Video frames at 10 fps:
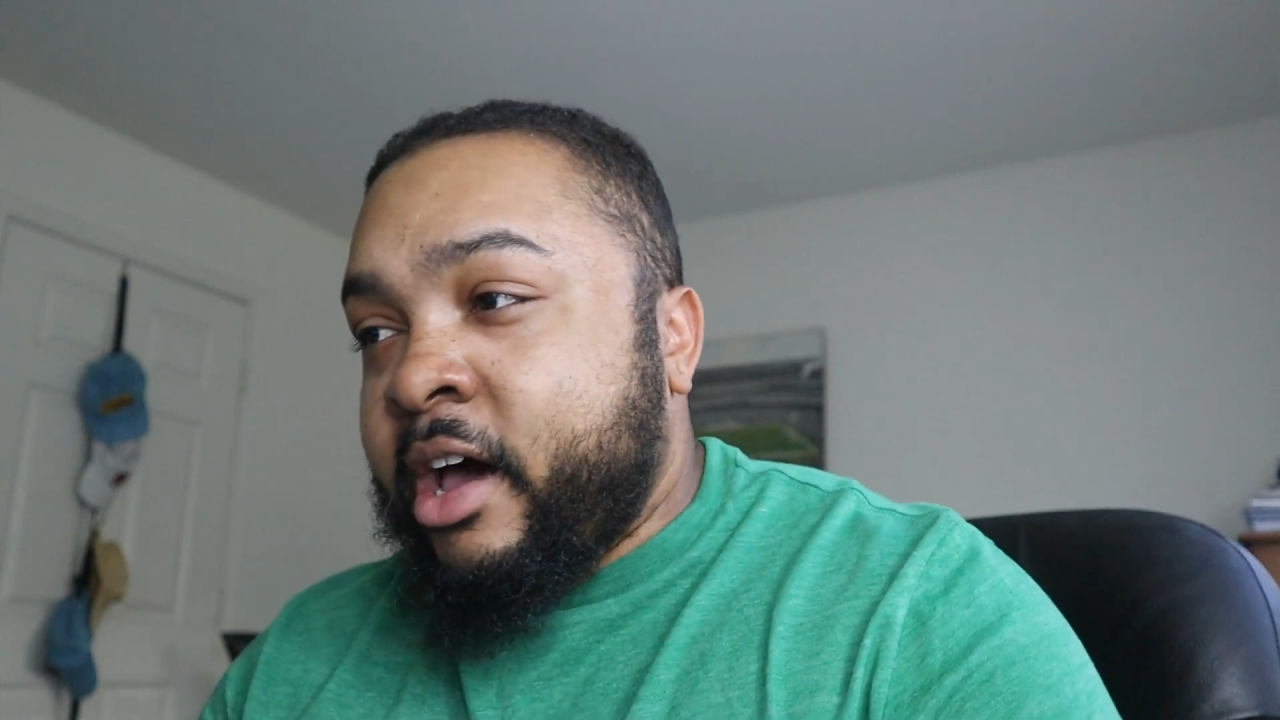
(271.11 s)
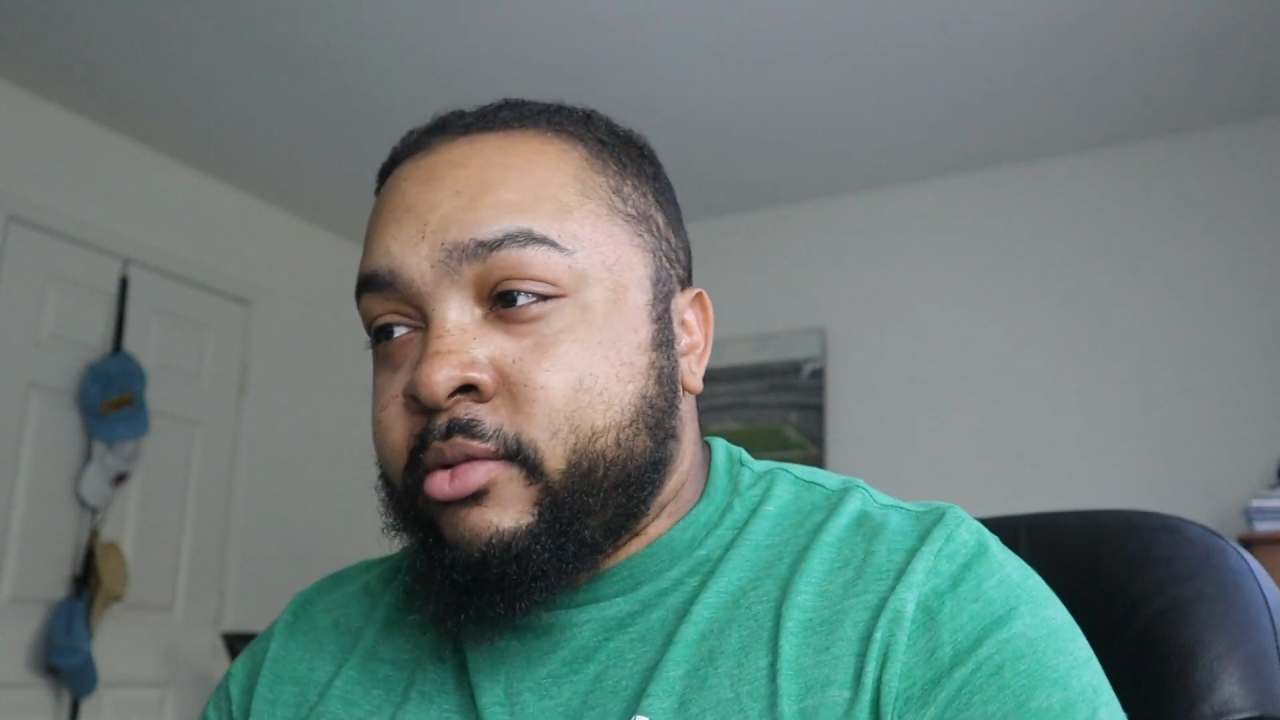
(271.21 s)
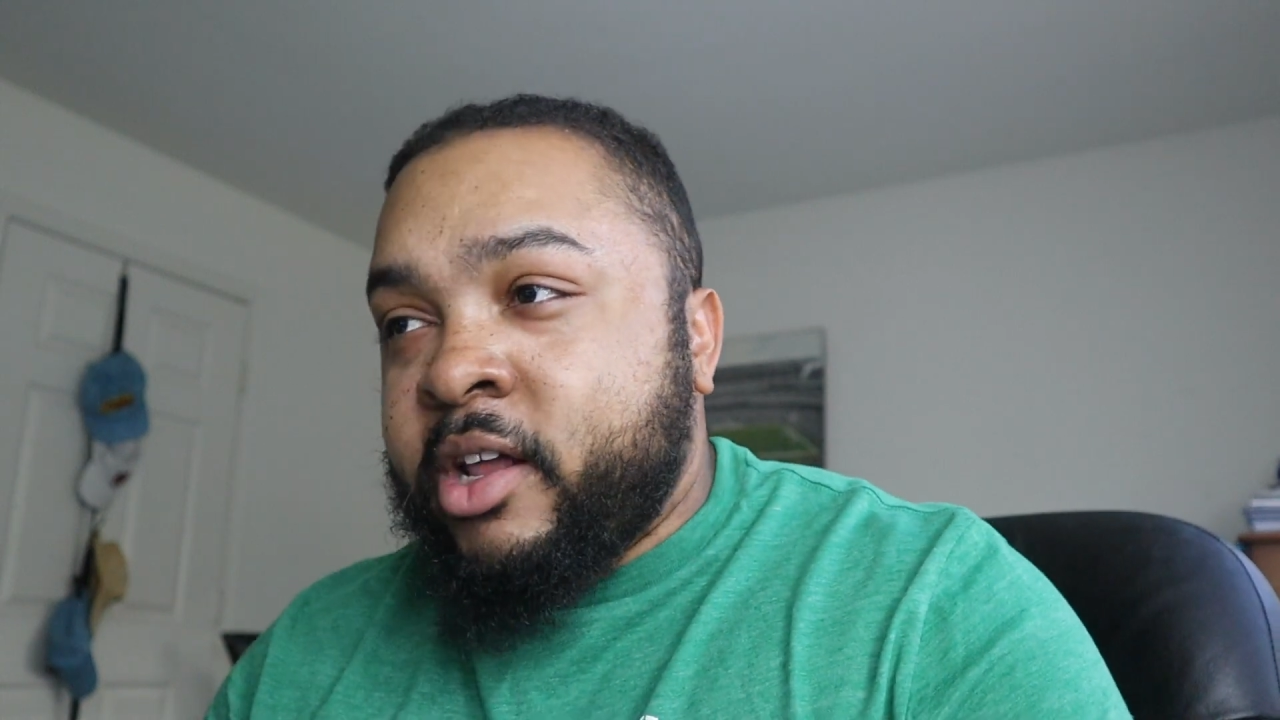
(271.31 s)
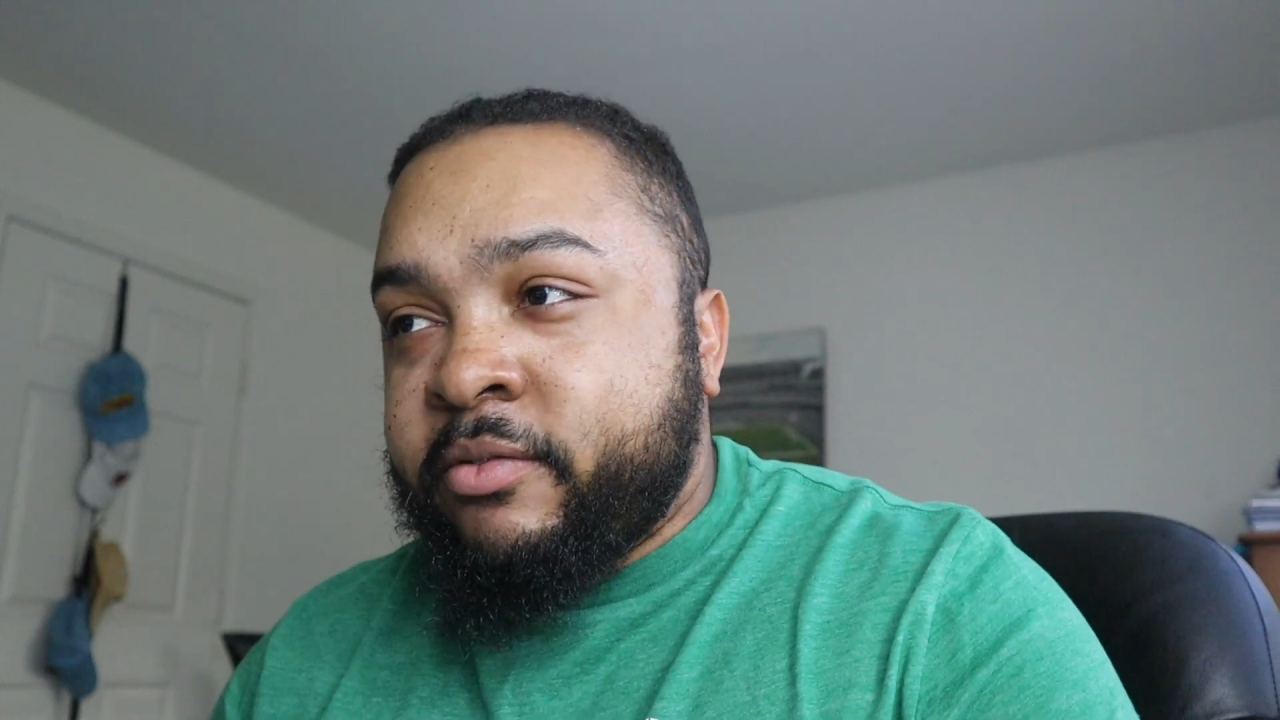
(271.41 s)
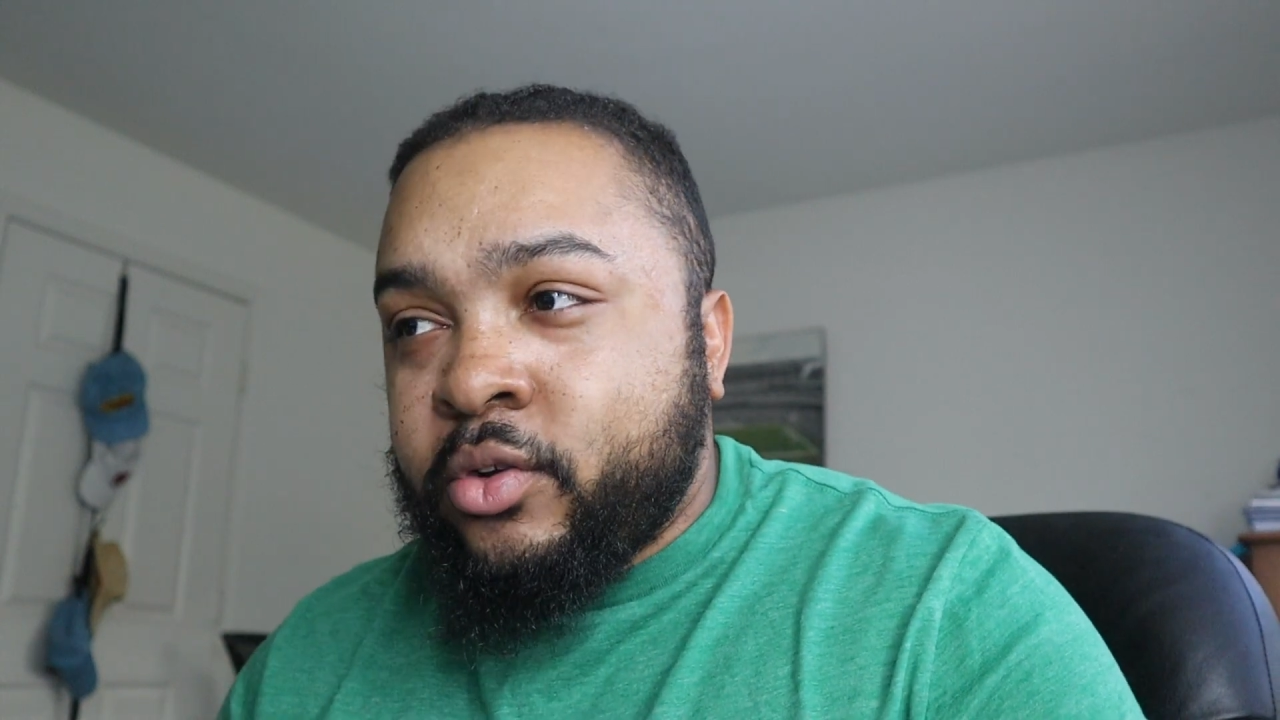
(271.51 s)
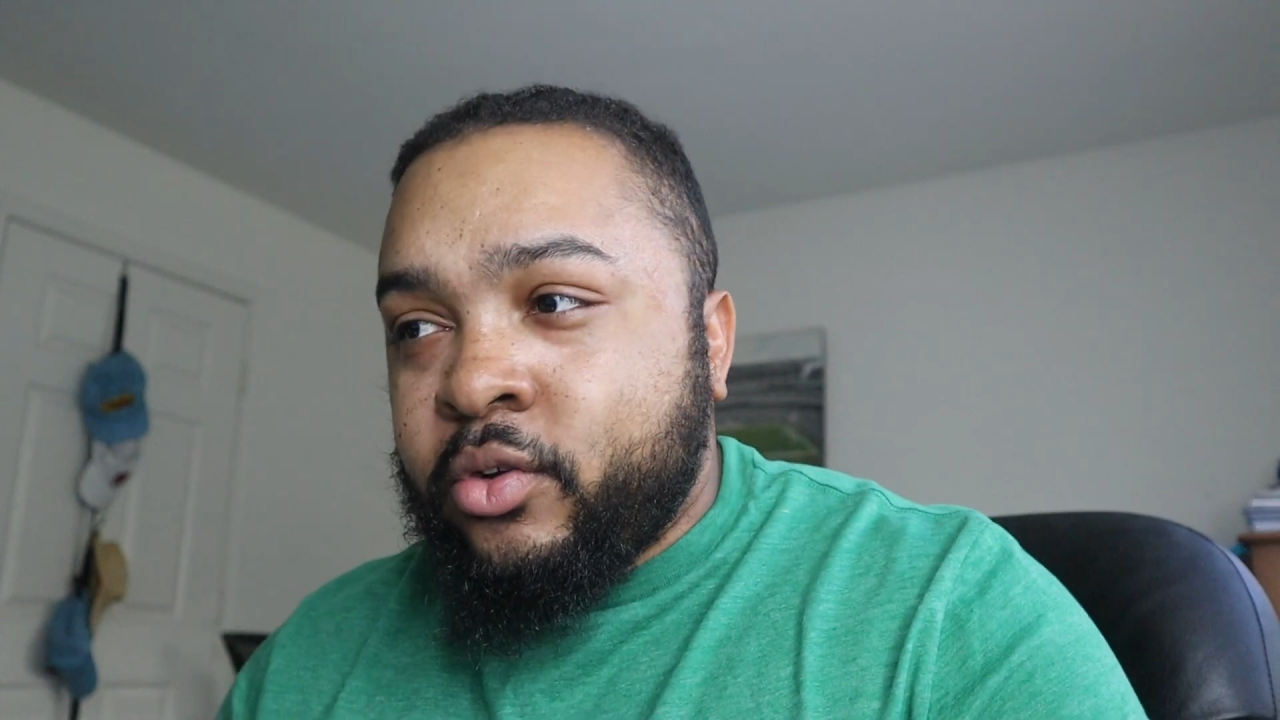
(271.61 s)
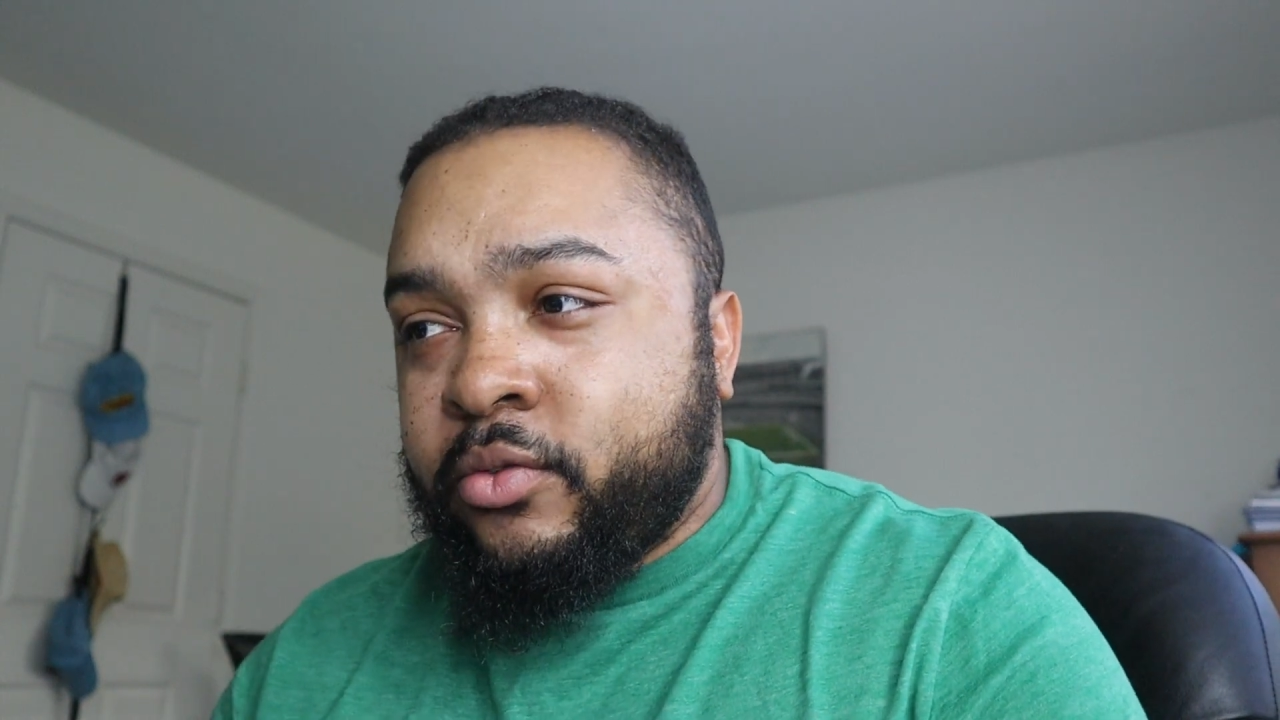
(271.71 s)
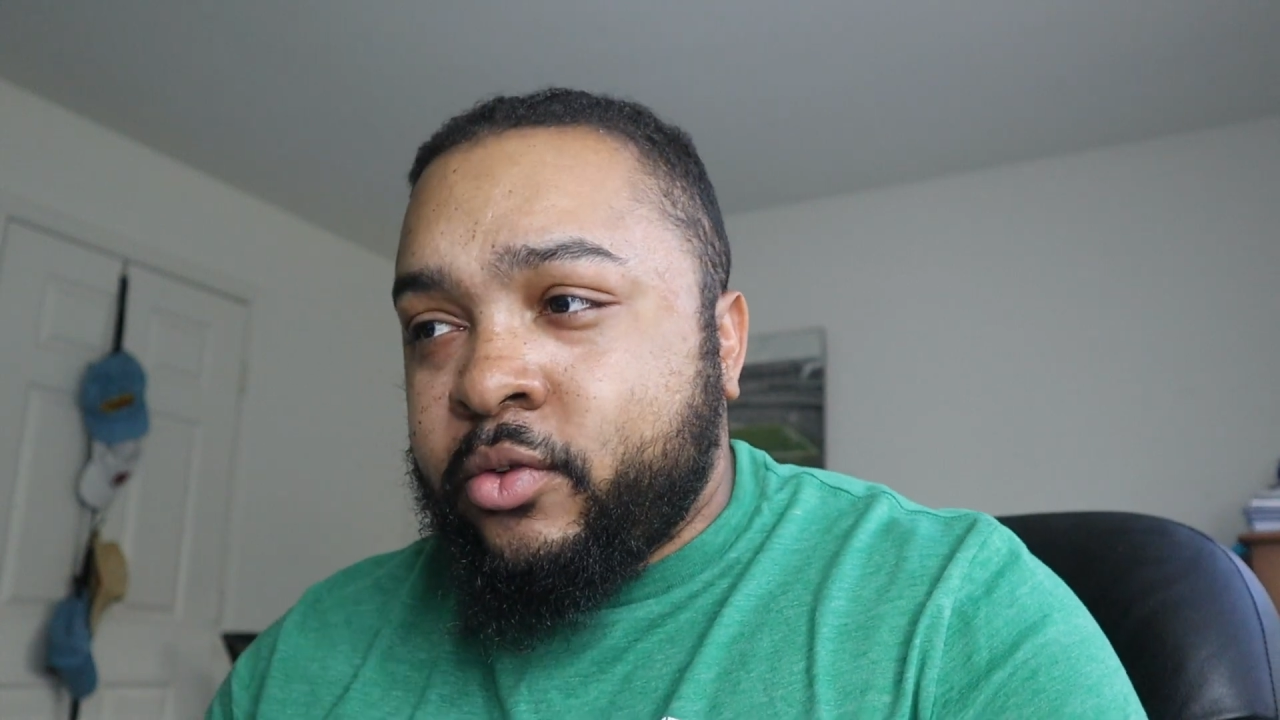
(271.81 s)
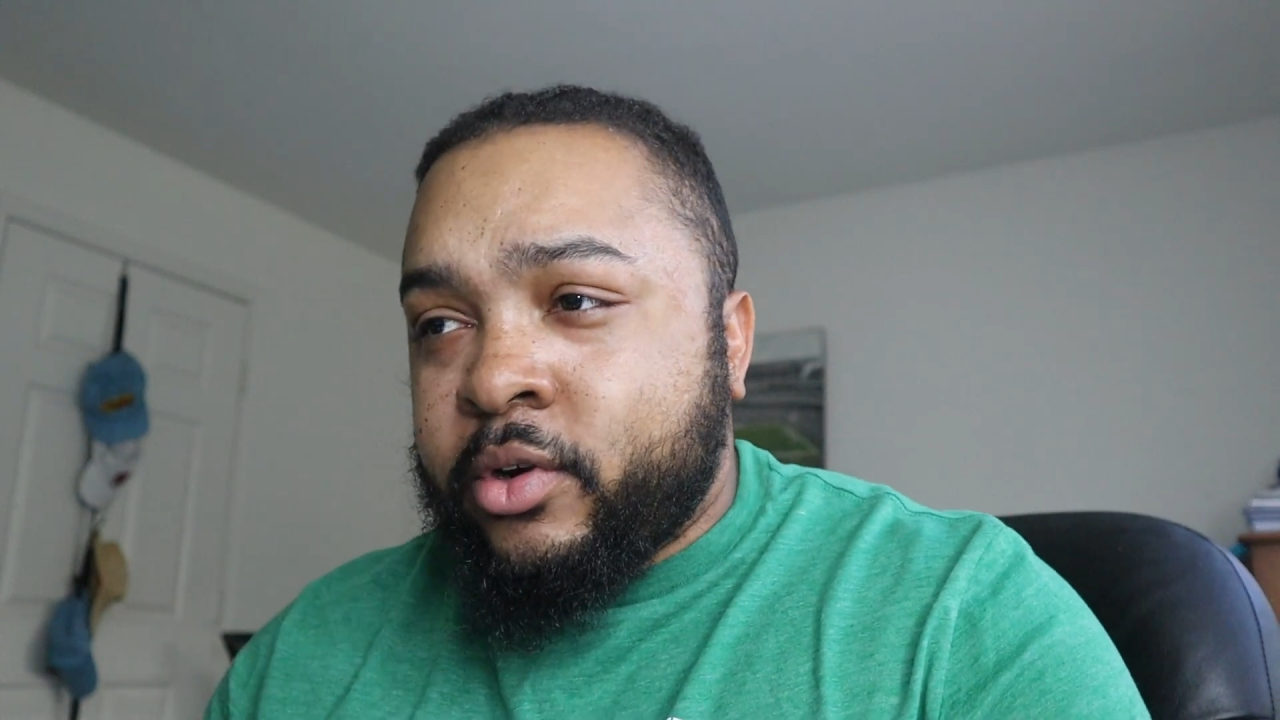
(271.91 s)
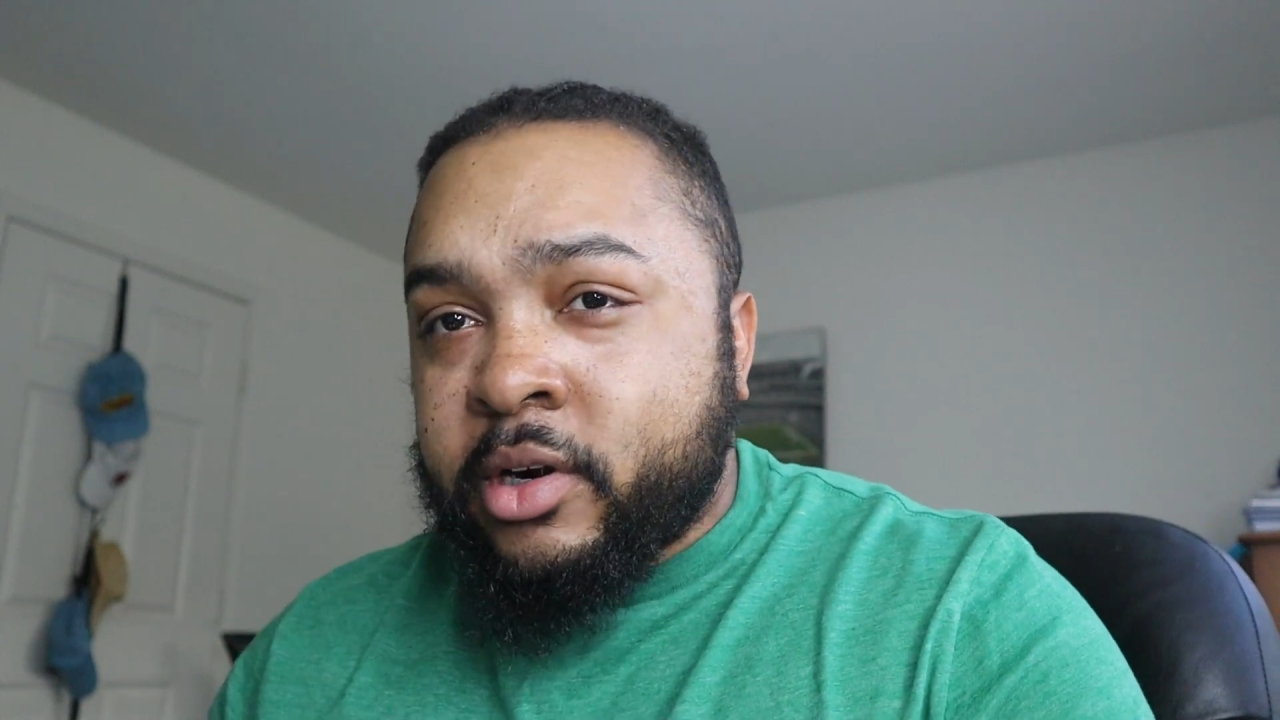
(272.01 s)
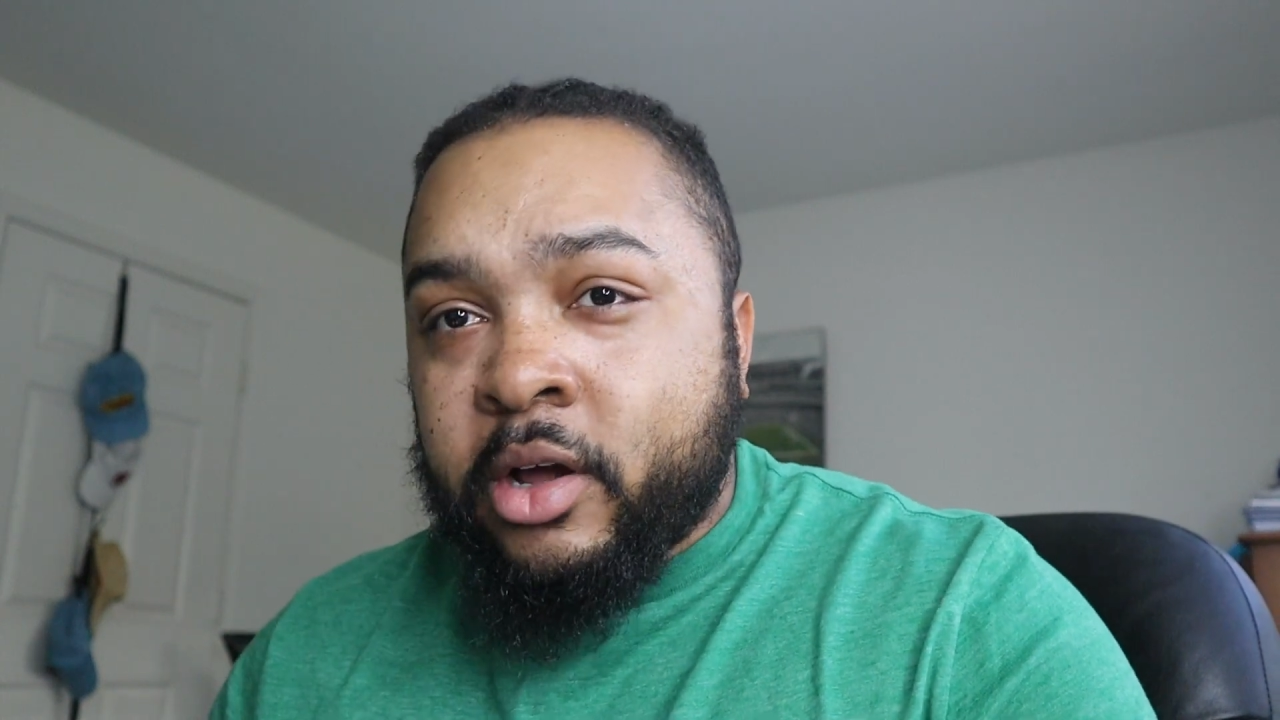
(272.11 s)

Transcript: I would definitely do for